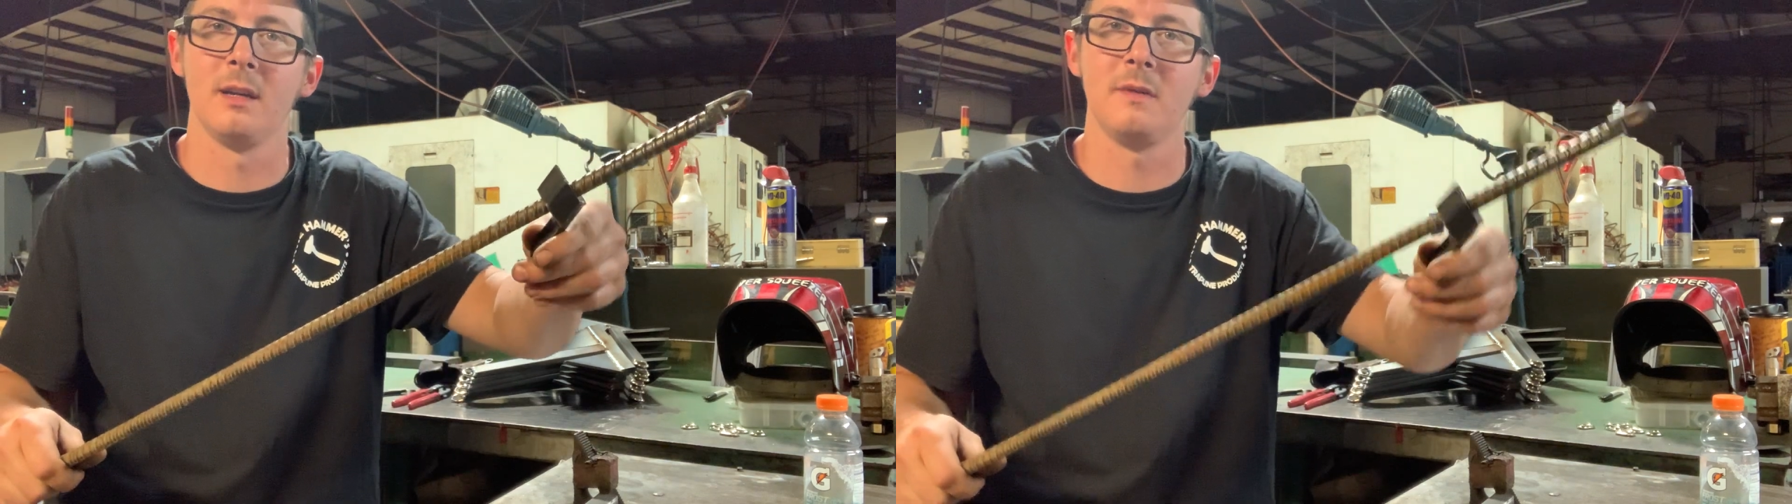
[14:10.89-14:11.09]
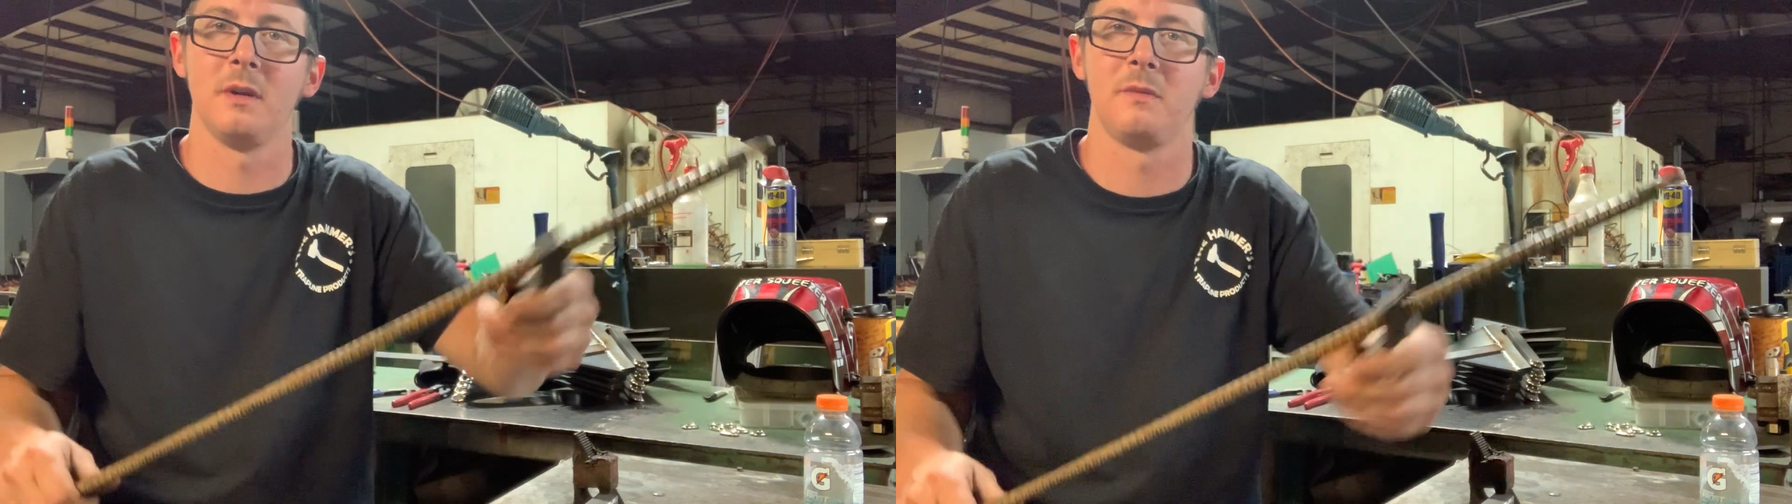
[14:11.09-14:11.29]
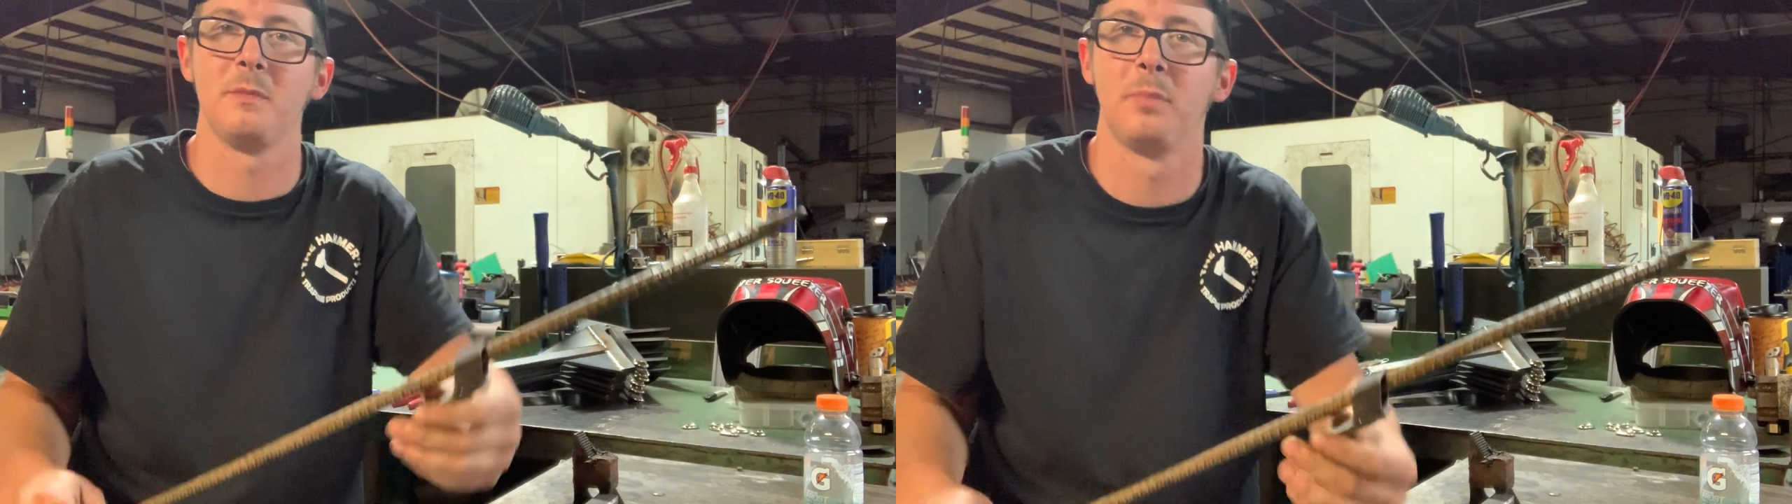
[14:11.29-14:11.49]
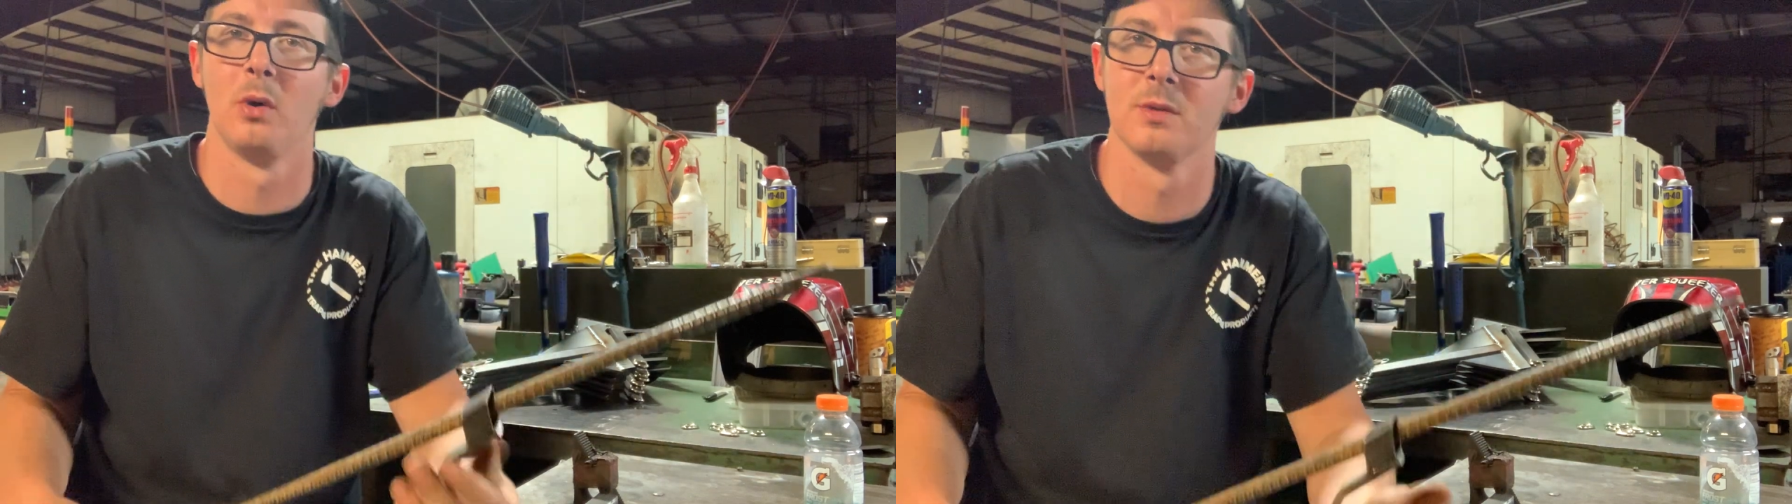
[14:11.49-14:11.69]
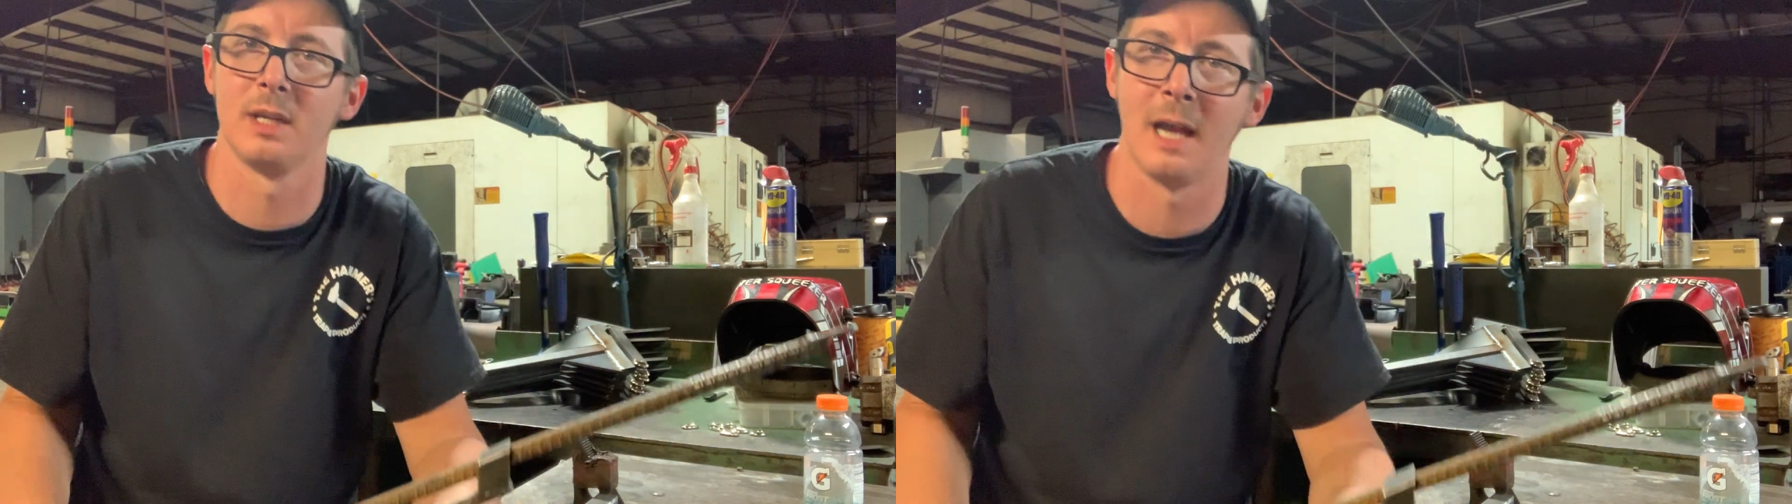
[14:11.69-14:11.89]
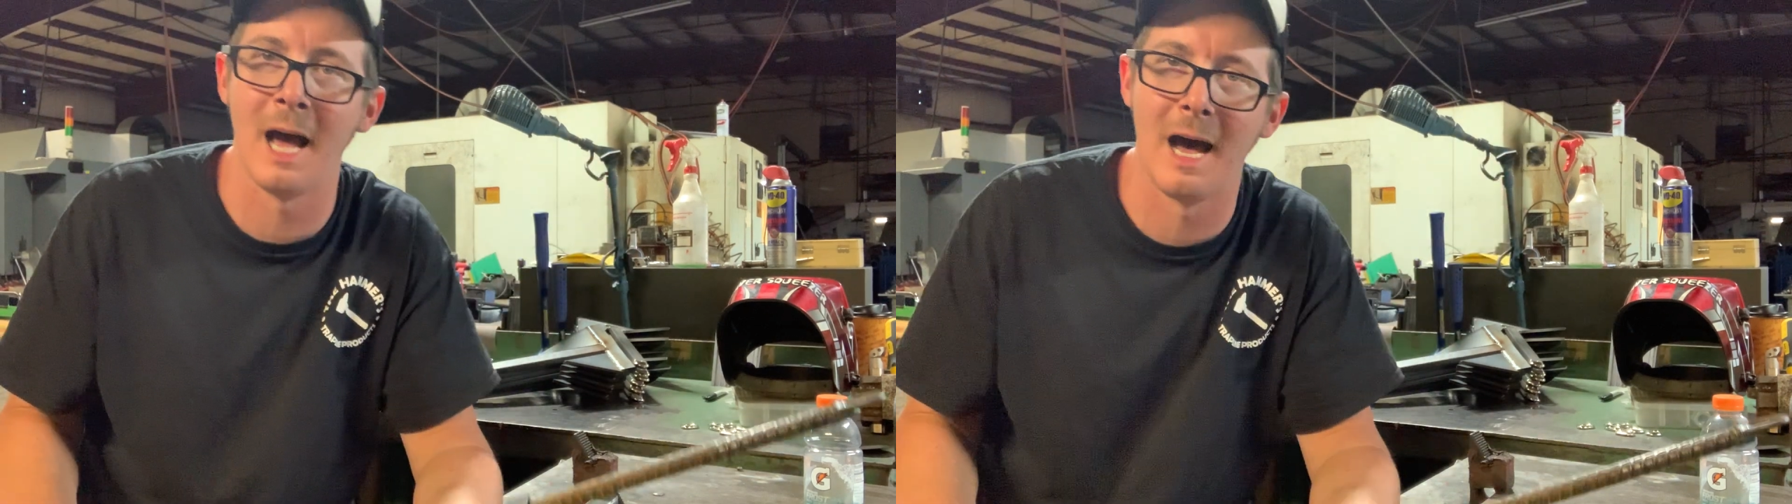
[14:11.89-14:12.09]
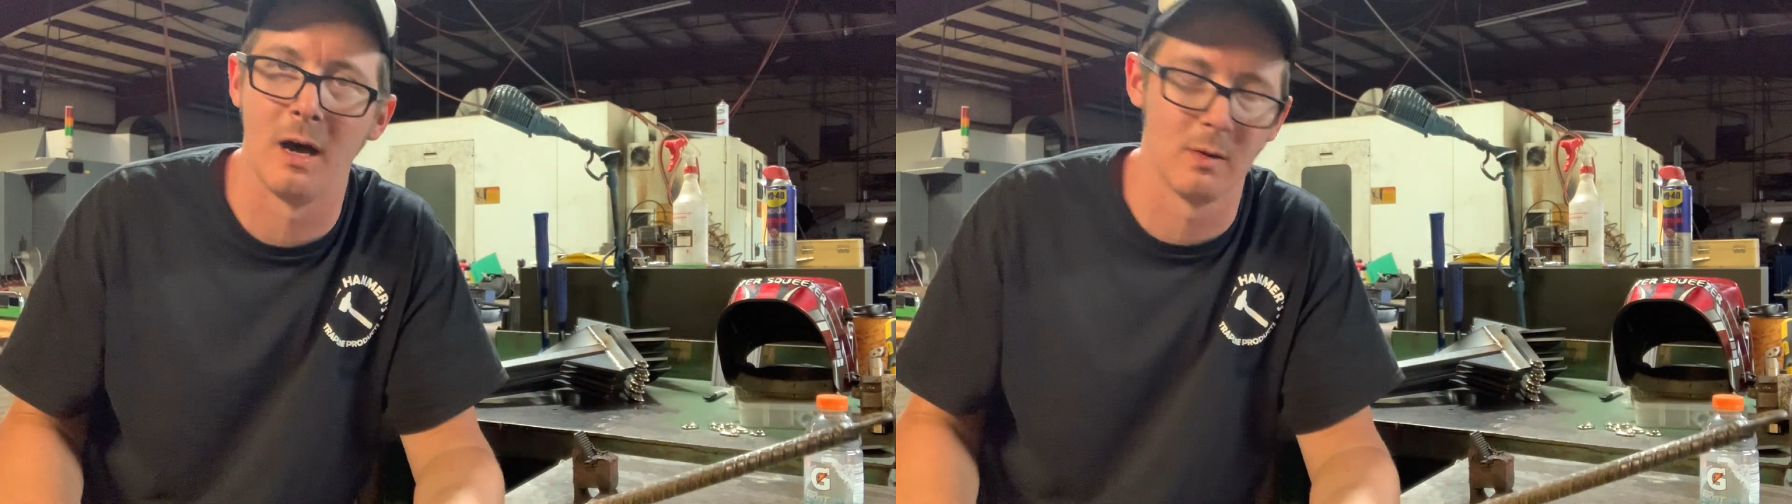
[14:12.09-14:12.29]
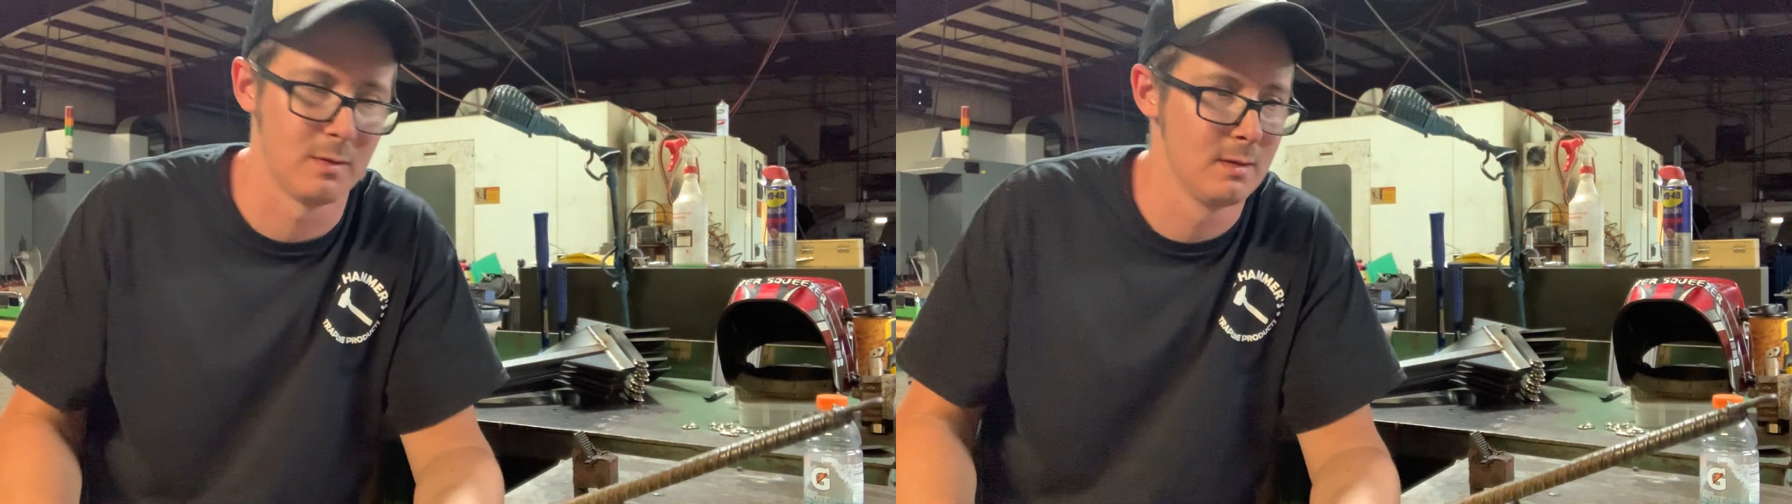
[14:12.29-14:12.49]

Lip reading: Even if he pulls it out,